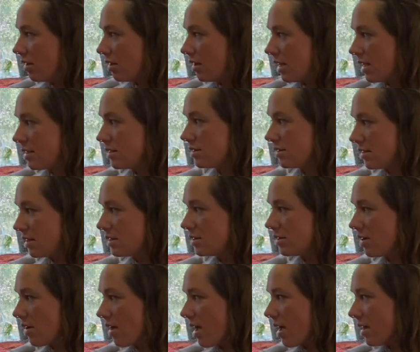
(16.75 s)
it's
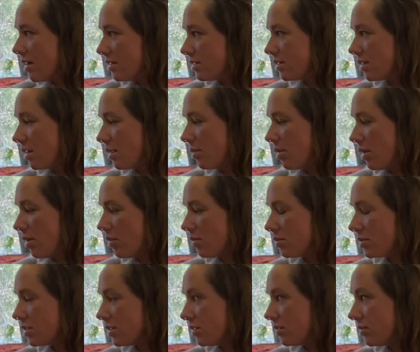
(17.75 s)
okay, he's gonna be home
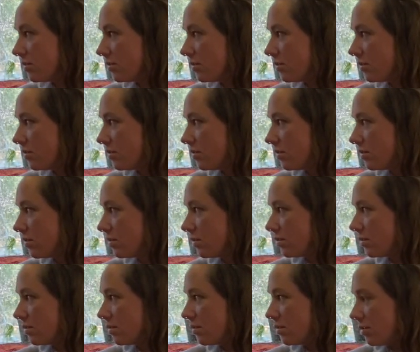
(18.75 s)
soon.
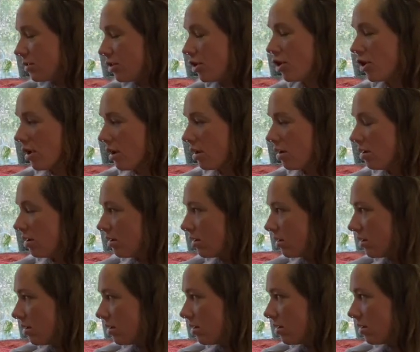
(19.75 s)
You're good.
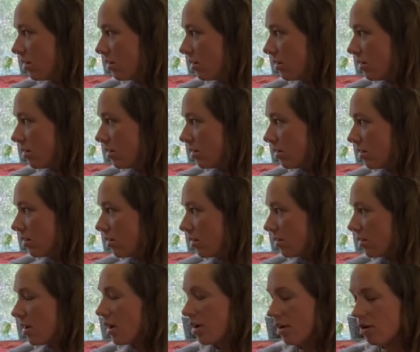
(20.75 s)

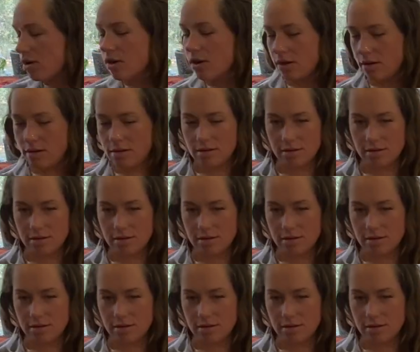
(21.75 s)
Hey, you're good.